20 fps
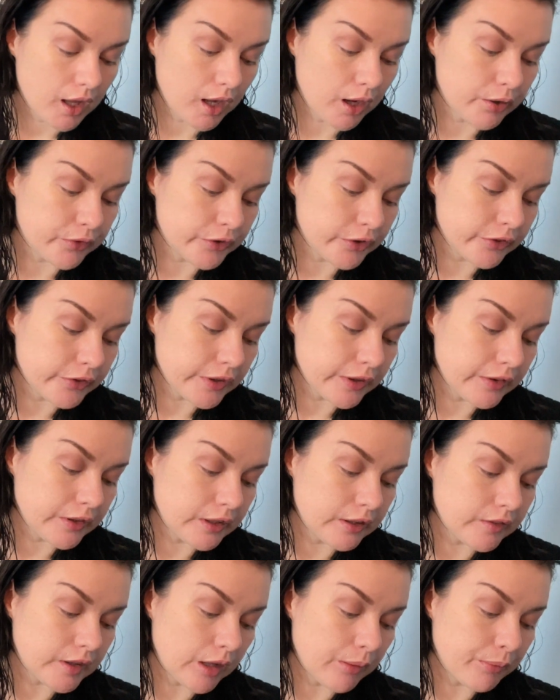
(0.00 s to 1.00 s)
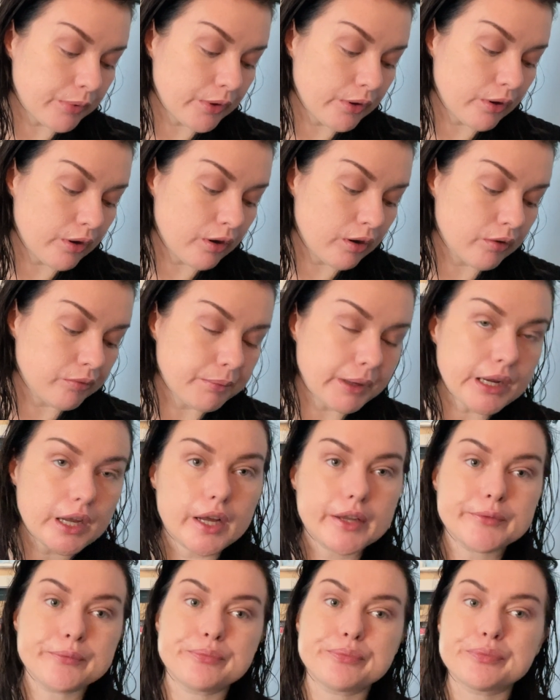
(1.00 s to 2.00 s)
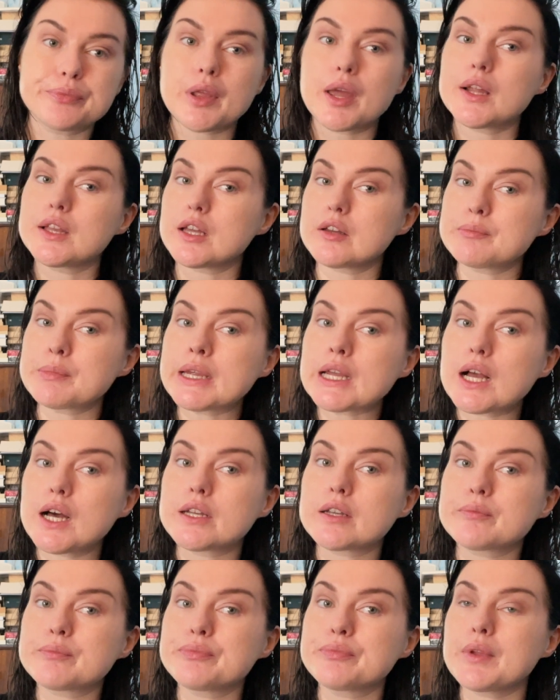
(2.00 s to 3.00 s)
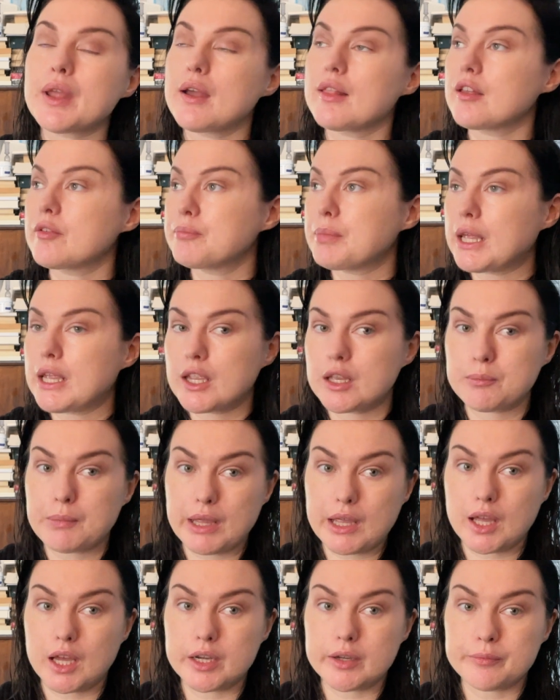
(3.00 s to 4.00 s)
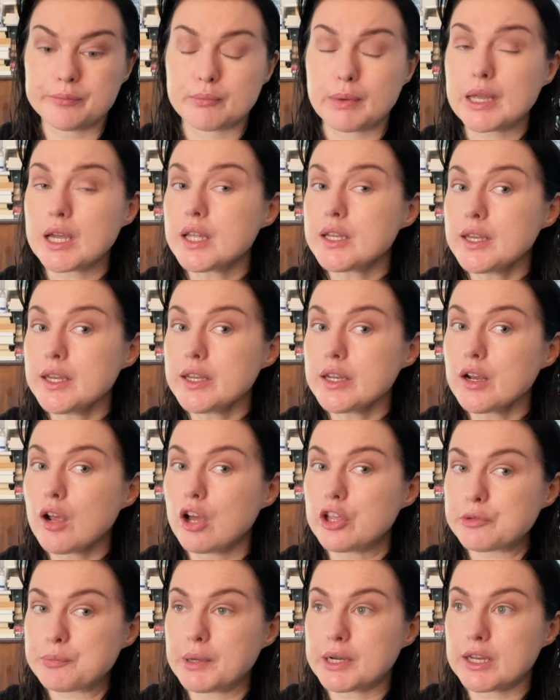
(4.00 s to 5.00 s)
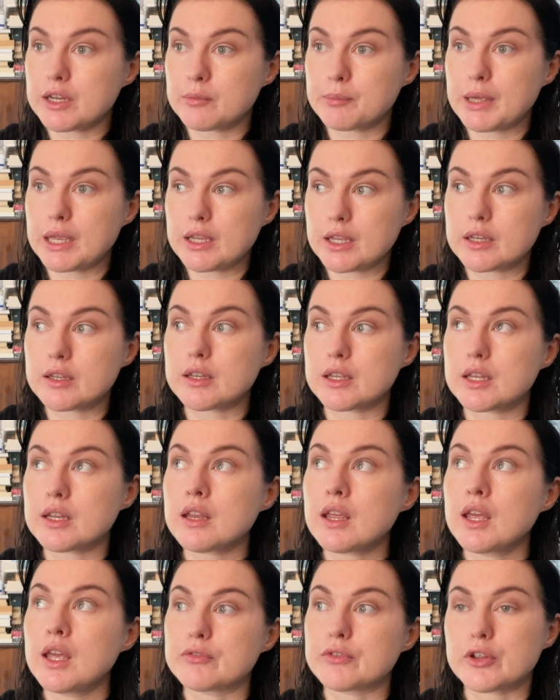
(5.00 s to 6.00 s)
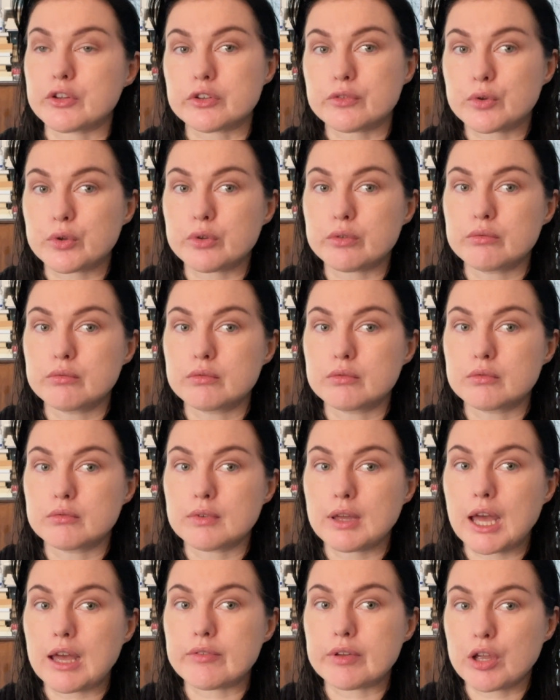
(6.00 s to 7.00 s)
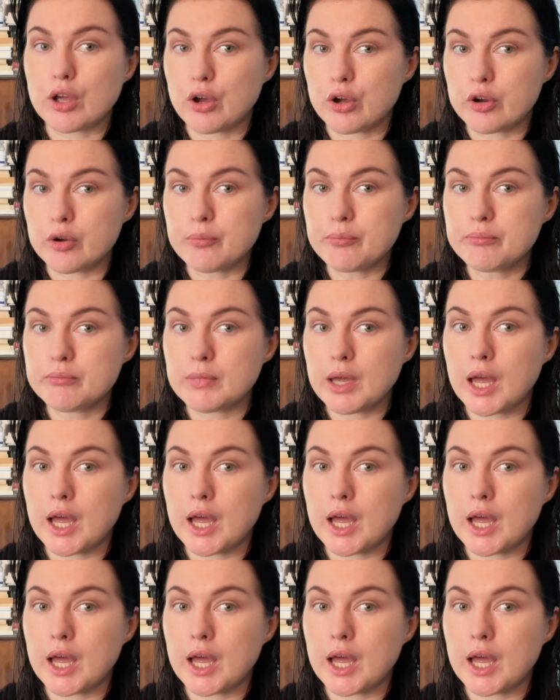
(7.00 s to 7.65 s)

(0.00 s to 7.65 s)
I was using the example of my garden. I love my garden. I love being in my garden. My garden did cost money to make. It did. First of all, having a home